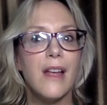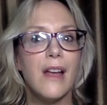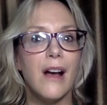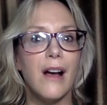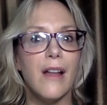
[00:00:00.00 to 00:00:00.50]

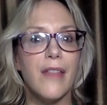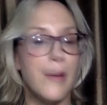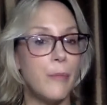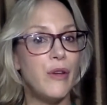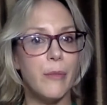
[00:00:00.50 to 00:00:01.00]

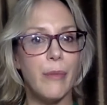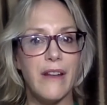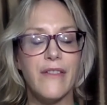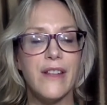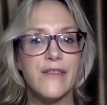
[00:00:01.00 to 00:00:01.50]
therapeutic
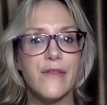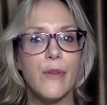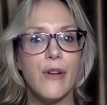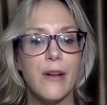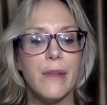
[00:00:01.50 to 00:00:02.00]
benefits from
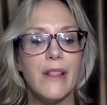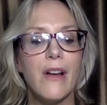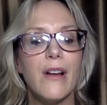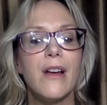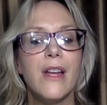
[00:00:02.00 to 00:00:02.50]
curcumin
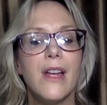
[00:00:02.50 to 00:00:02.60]
longa.